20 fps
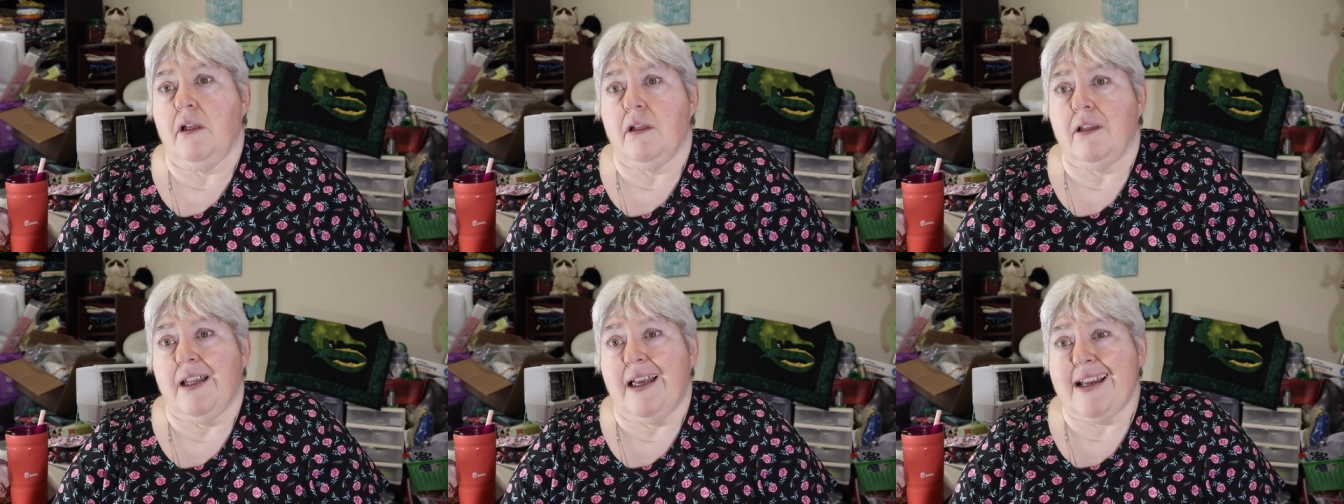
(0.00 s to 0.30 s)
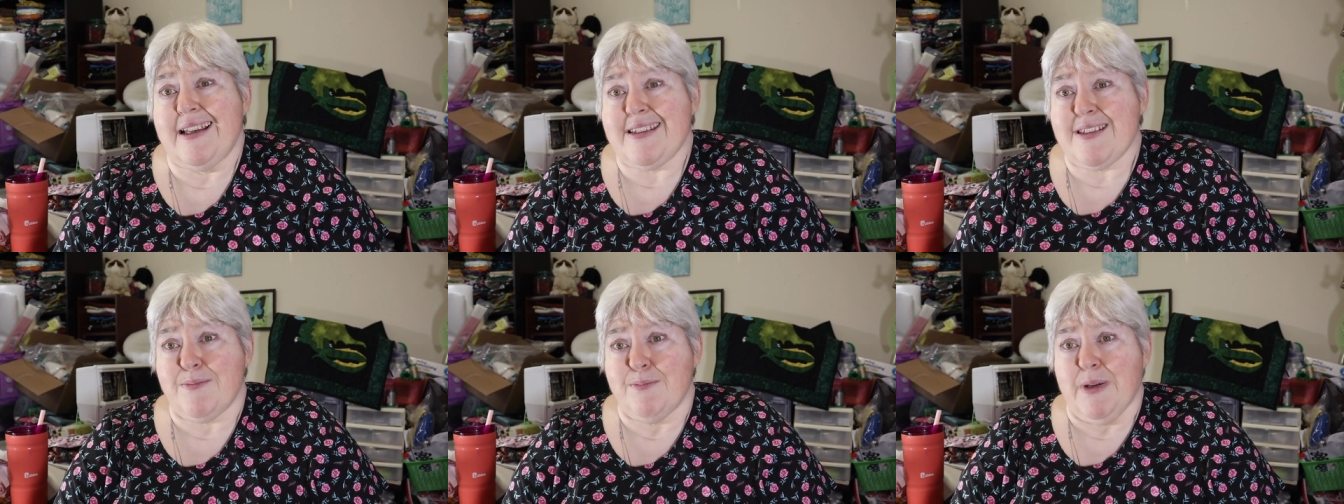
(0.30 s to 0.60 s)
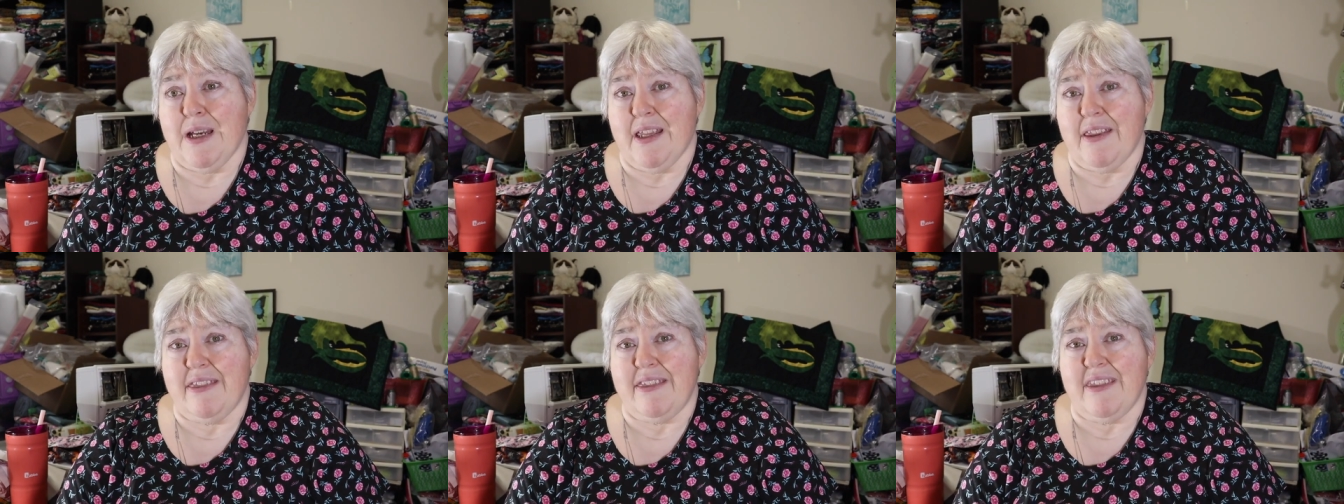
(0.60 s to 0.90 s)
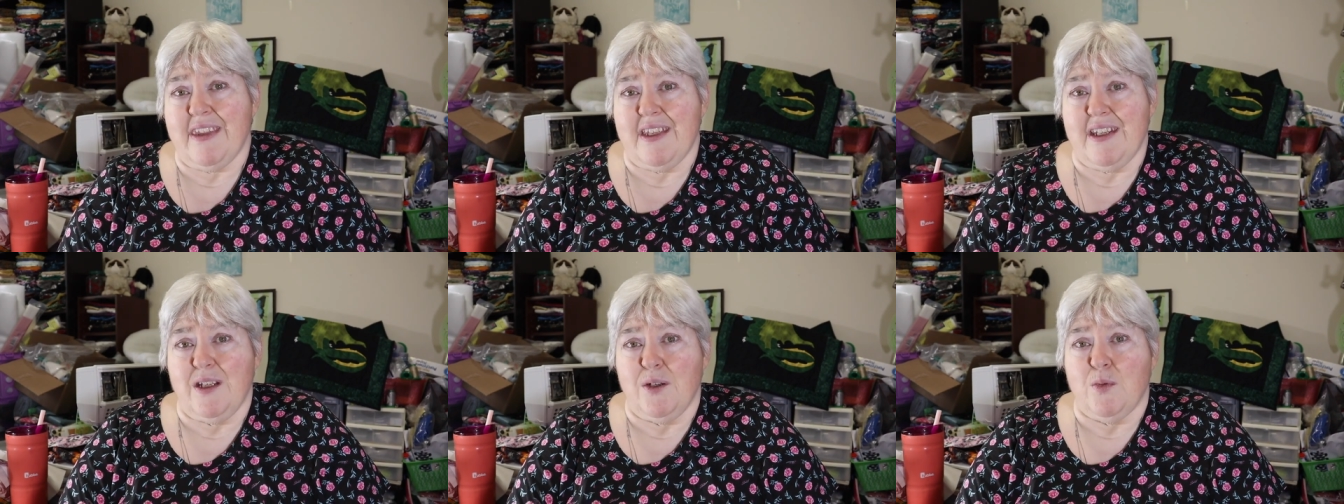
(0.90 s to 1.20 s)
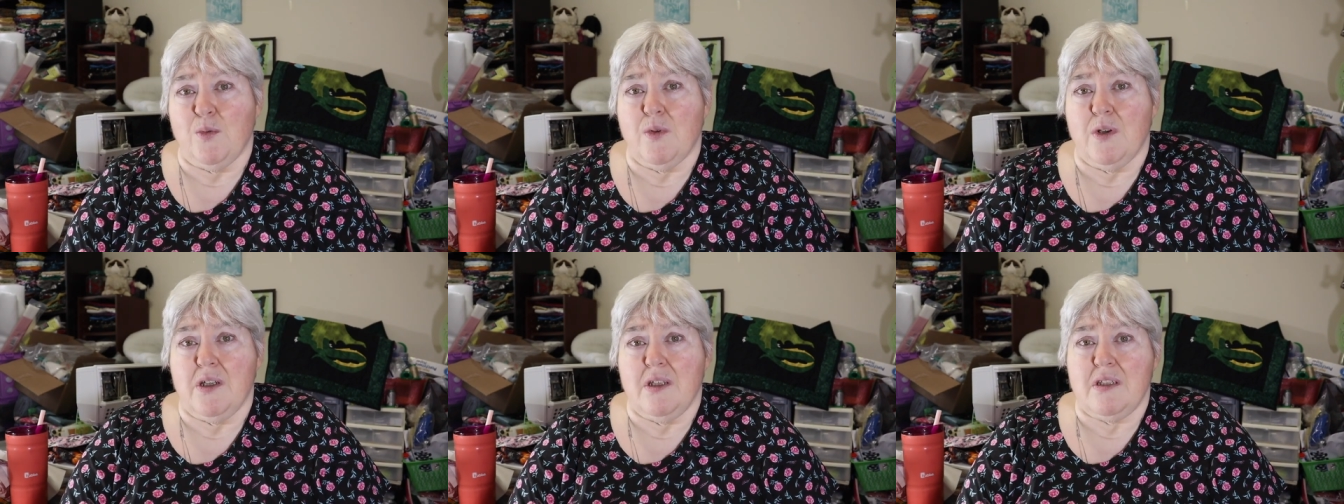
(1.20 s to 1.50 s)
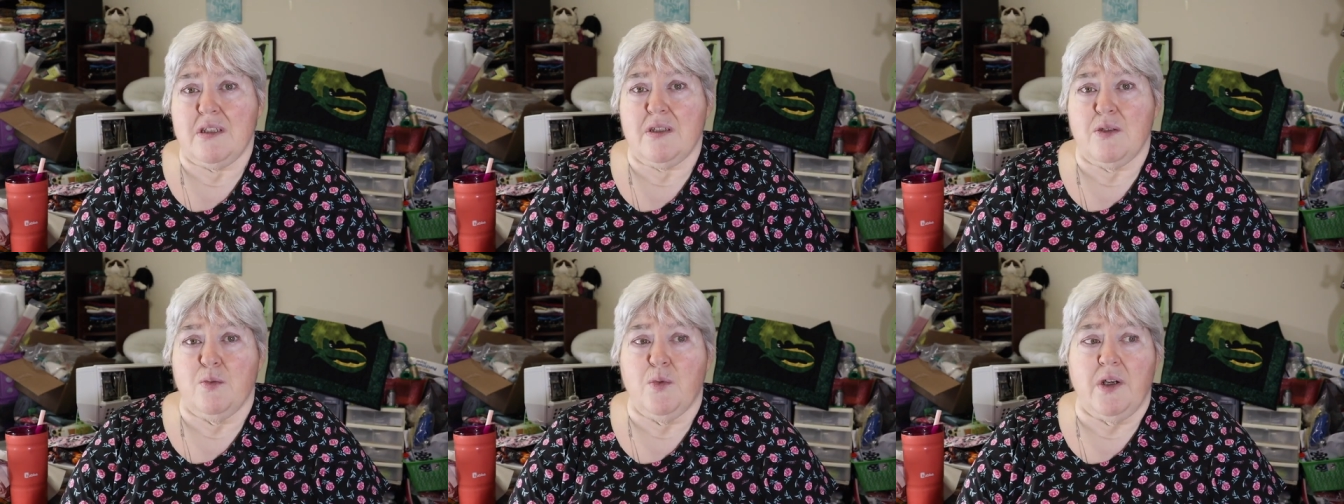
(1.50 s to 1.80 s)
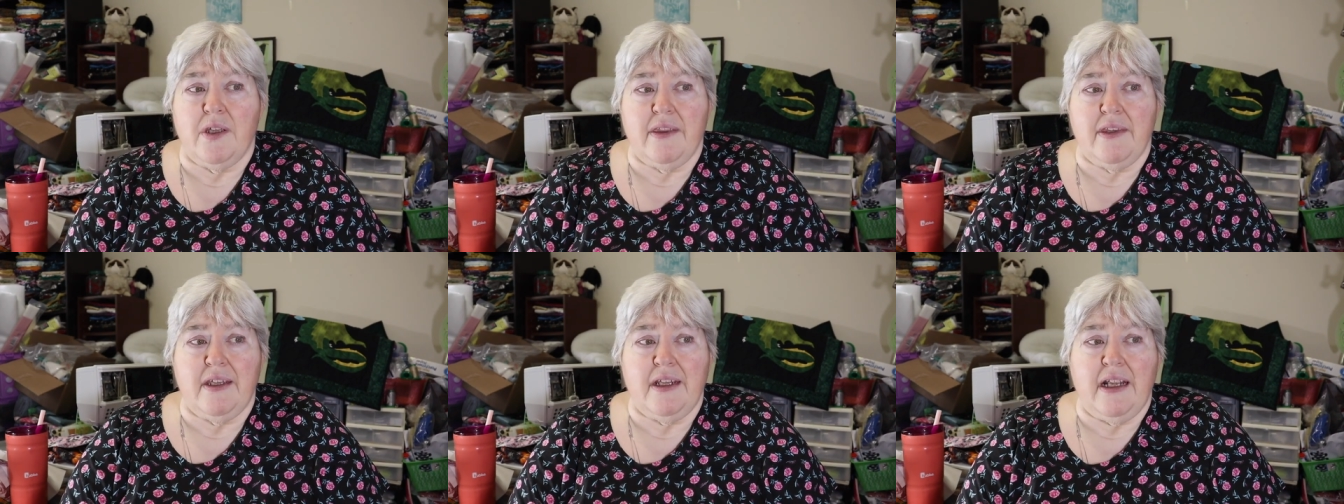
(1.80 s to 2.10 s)
last month, and it was the
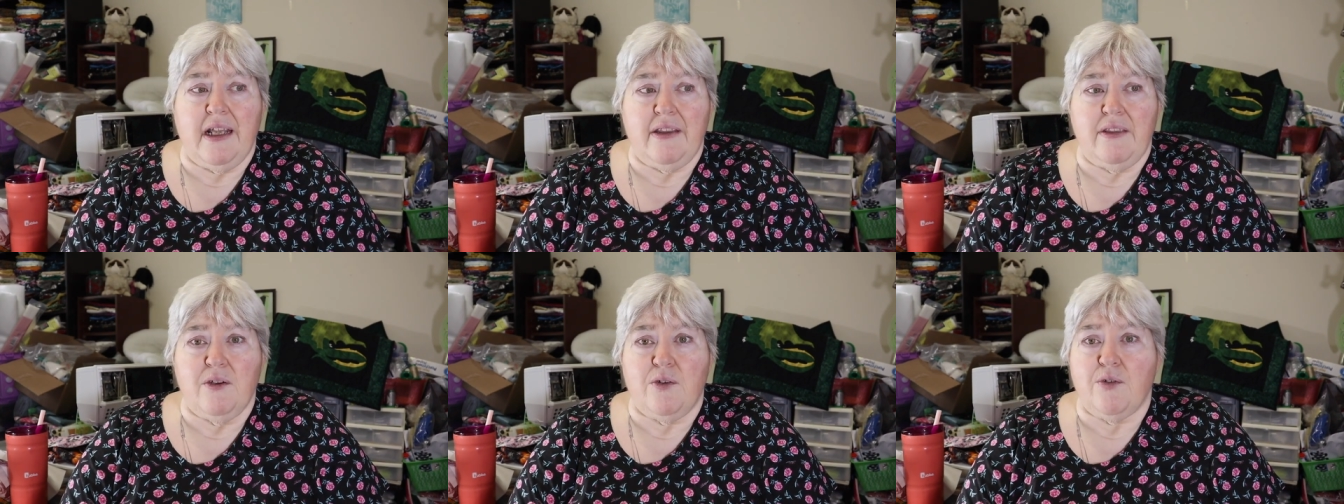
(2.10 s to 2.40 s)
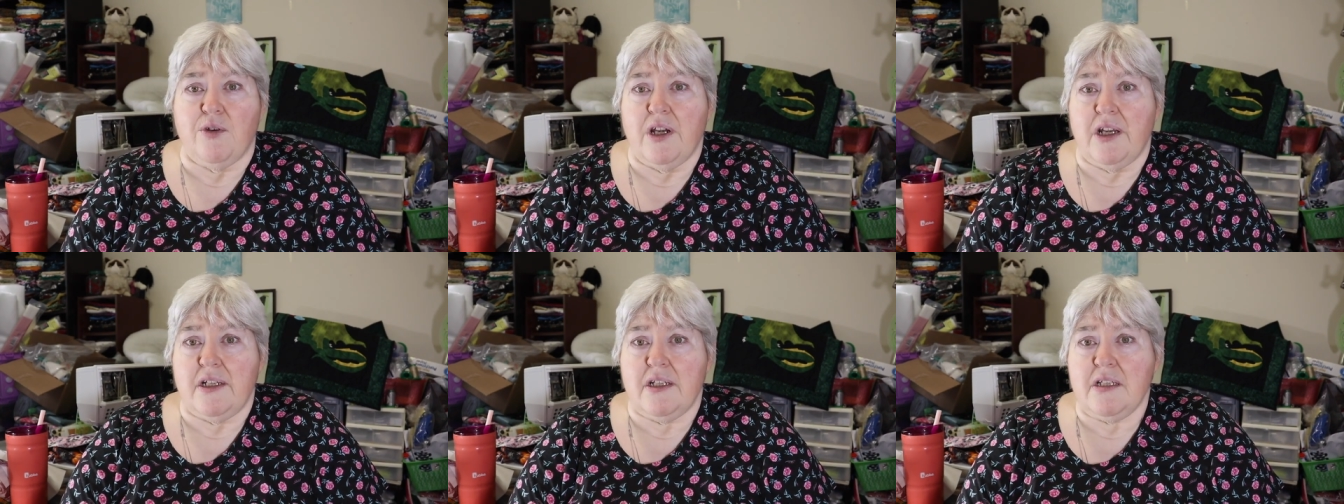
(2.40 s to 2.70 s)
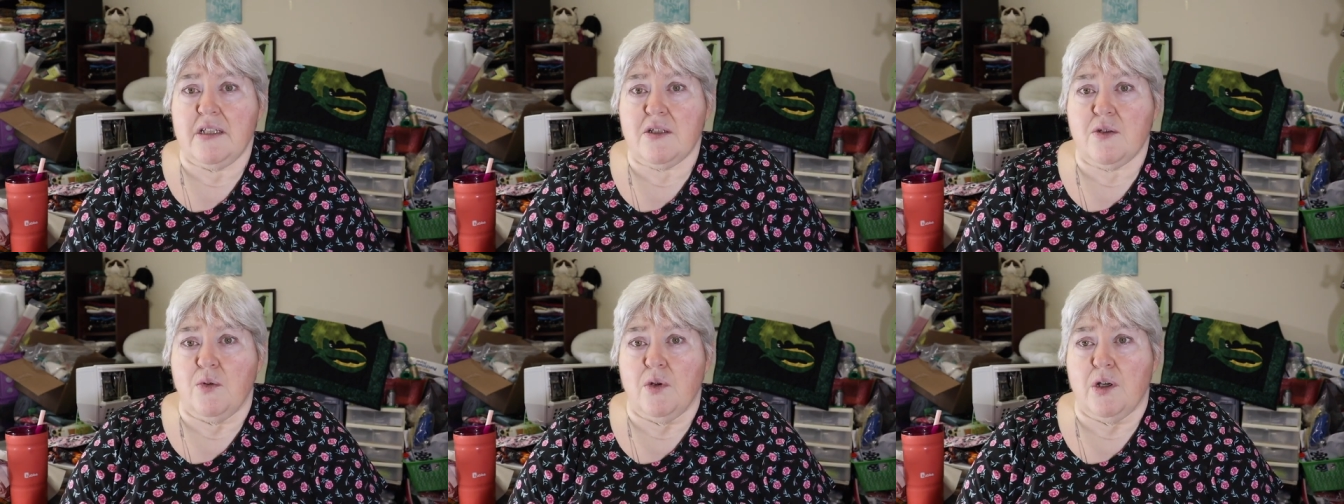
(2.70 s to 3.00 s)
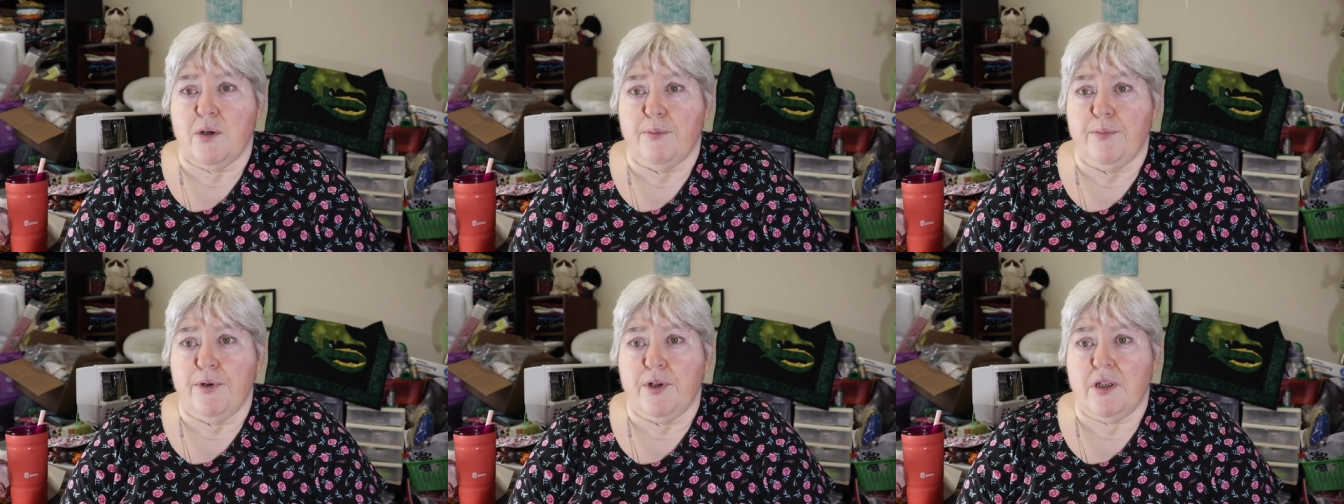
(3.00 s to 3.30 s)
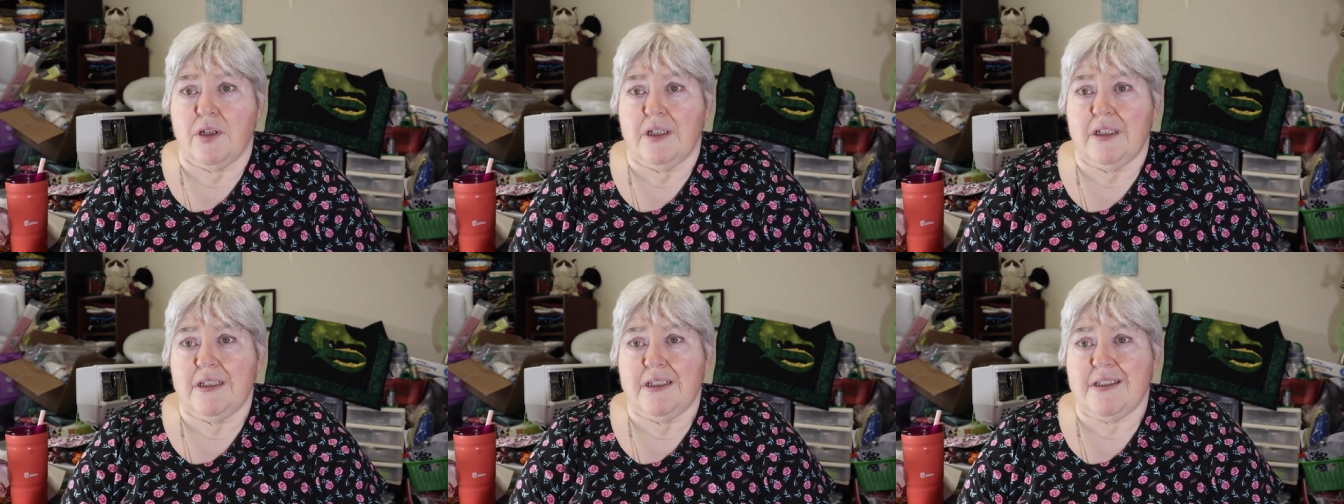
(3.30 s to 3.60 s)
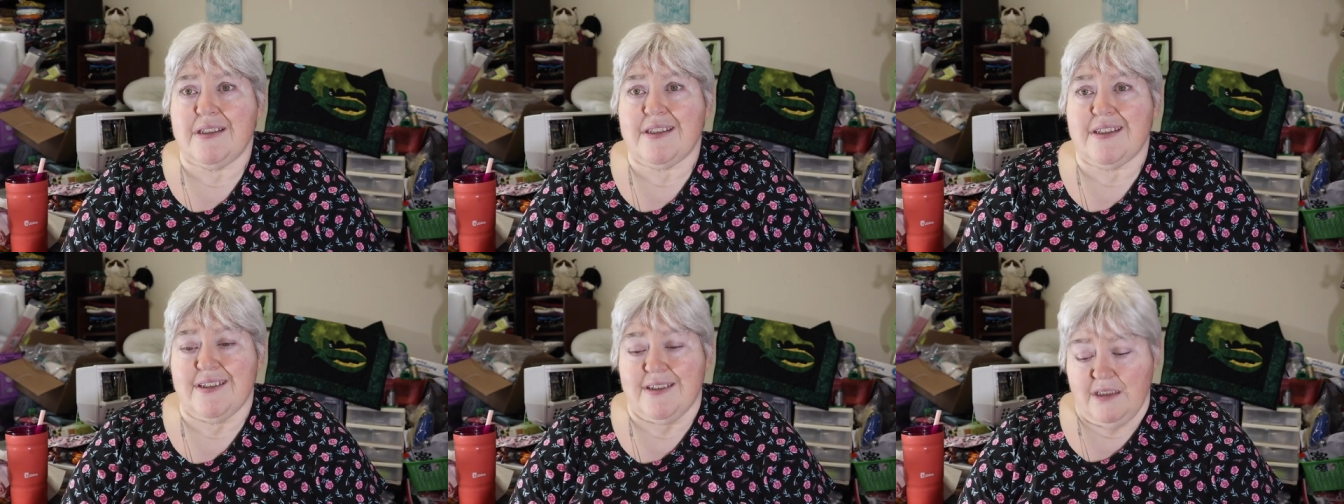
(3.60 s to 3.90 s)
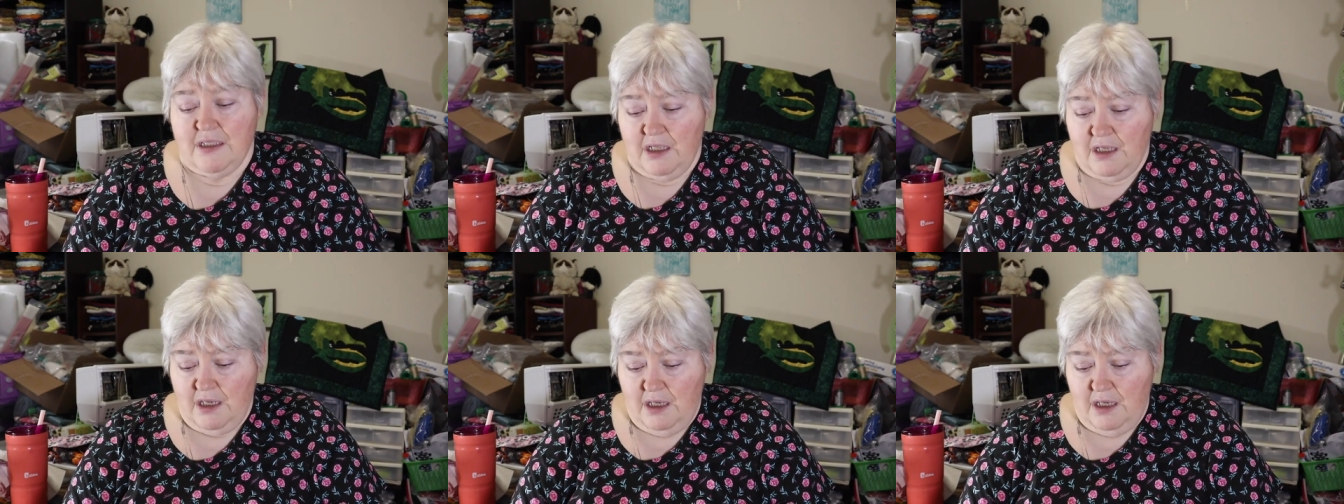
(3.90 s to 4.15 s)
one that had the Granny Square booklets and